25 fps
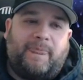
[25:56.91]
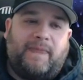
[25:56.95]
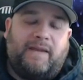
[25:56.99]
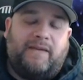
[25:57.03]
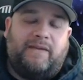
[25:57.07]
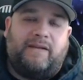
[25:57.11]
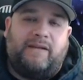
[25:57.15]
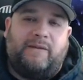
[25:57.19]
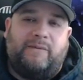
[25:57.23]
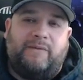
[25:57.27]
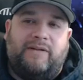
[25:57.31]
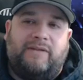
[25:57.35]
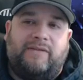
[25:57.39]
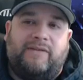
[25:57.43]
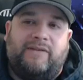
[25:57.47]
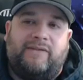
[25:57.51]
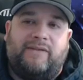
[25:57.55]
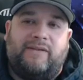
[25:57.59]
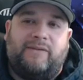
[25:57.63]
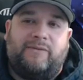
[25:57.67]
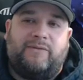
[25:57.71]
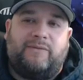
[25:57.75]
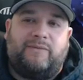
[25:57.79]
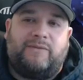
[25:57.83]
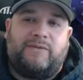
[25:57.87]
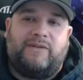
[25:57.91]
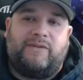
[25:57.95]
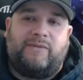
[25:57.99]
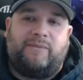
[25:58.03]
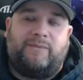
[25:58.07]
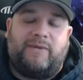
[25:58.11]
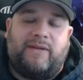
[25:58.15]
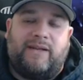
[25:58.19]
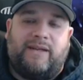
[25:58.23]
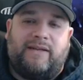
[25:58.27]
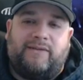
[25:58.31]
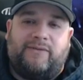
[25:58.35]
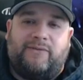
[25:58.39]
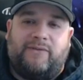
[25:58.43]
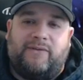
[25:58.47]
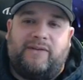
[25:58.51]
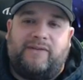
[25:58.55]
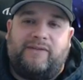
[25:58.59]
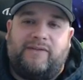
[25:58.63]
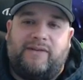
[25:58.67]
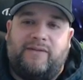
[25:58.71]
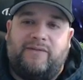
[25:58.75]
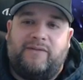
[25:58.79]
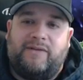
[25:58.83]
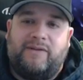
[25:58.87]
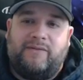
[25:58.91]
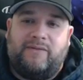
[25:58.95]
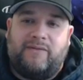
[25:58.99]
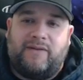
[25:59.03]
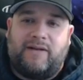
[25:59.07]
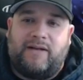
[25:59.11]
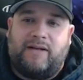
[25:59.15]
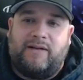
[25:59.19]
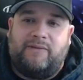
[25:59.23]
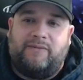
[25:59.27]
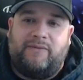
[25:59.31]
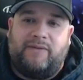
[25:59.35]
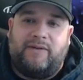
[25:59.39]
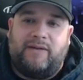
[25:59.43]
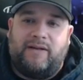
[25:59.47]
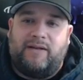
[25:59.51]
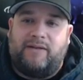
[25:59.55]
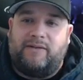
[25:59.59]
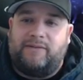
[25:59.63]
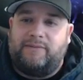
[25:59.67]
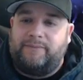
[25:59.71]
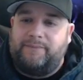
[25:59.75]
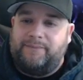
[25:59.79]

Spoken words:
I think I'm gonna have to stick with just plants for the 75 for now.